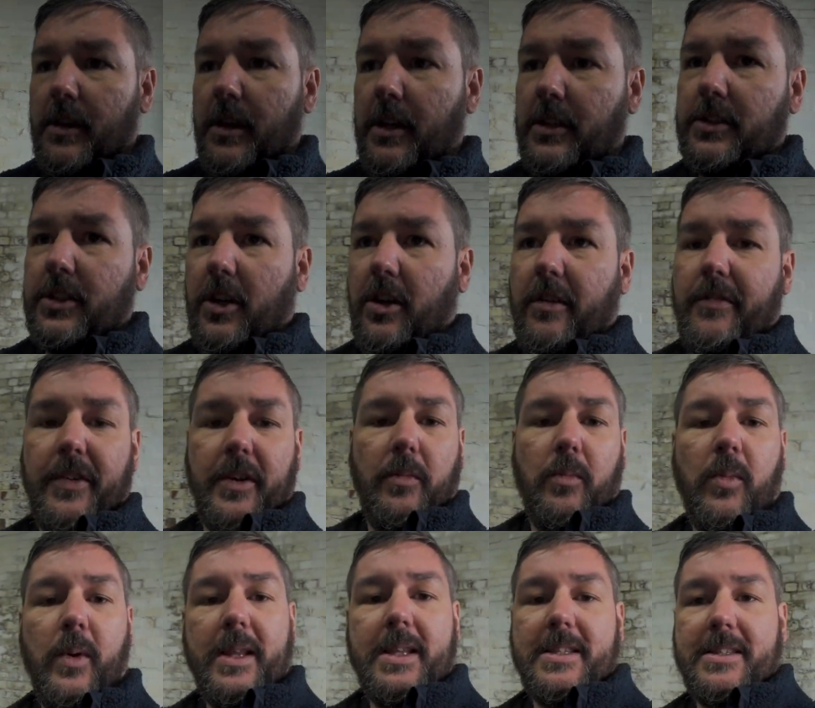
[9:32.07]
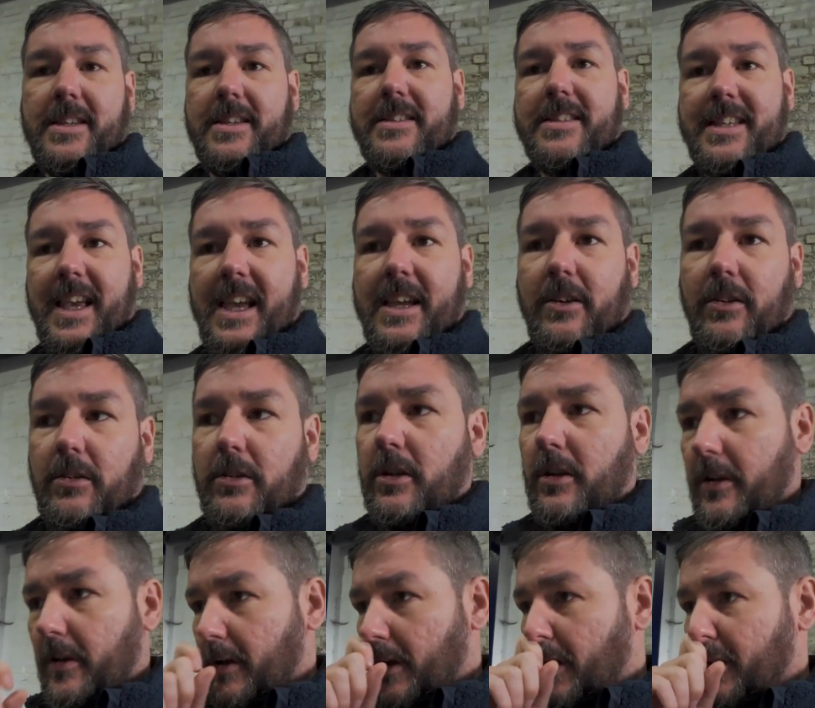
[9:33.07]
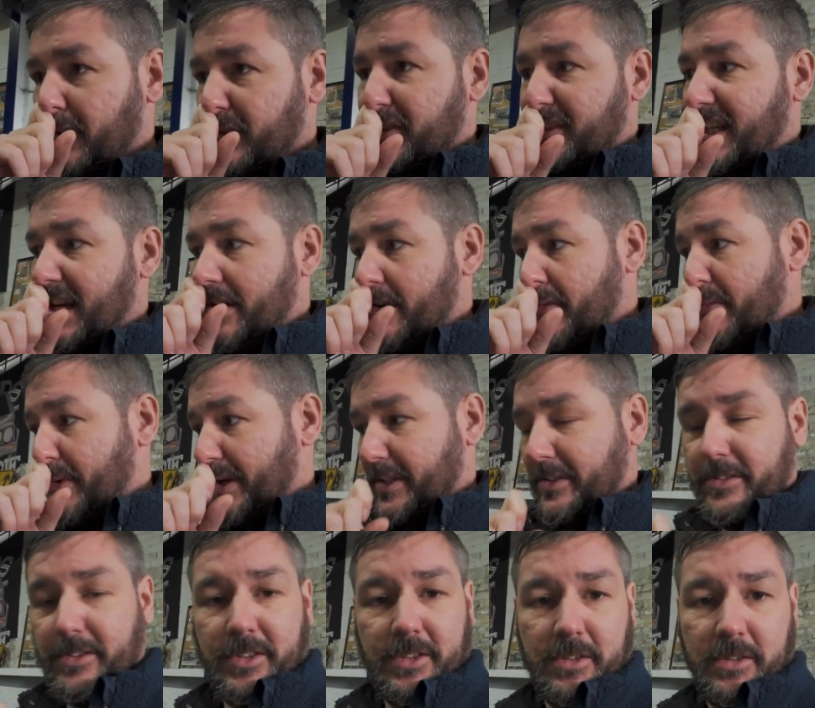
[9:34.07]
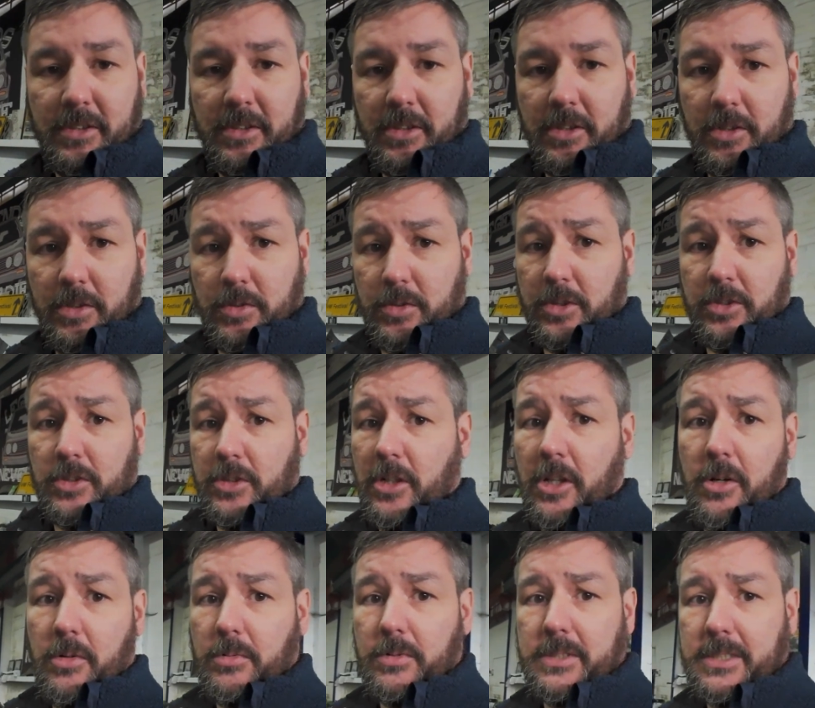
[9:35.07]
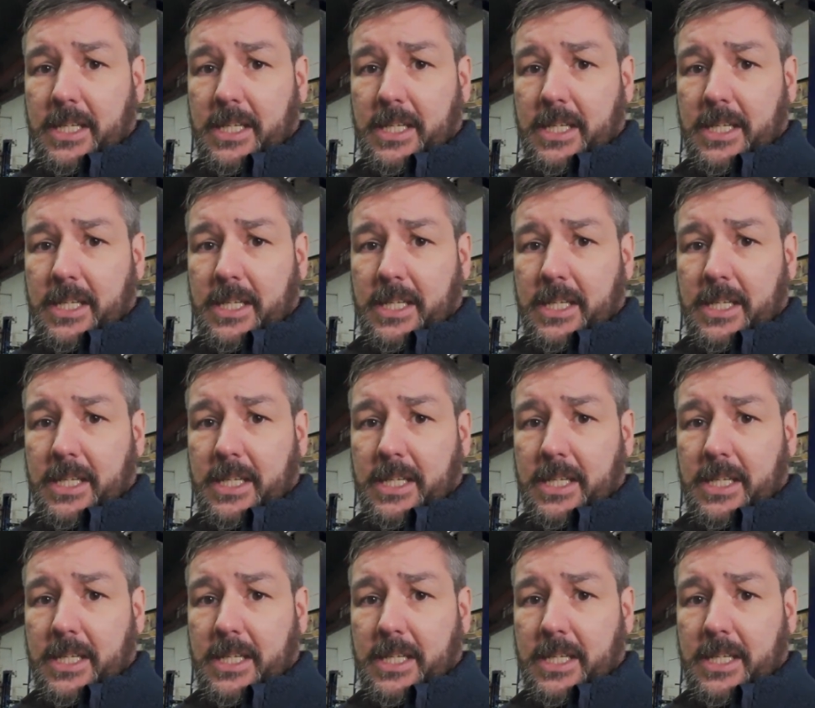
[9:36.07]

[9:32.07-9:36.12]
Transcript: sort of a winter sale on steering wheels because there's loads